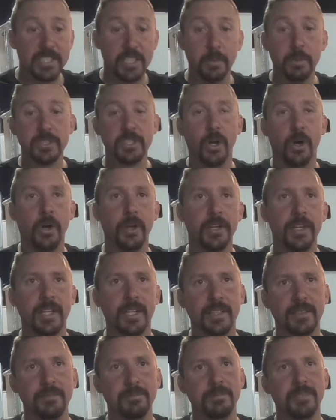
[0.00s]
It was
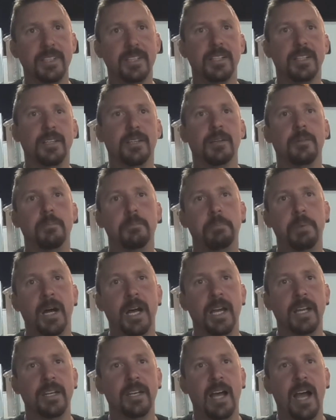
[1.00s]
holding.
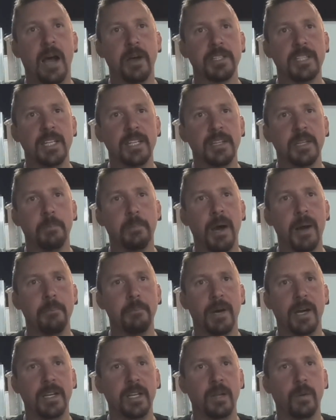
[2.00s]
But I was hitting the bump
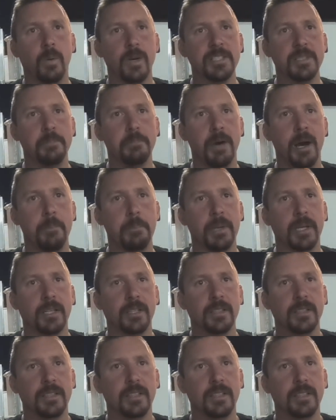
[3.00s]
button and it wasn't bumping.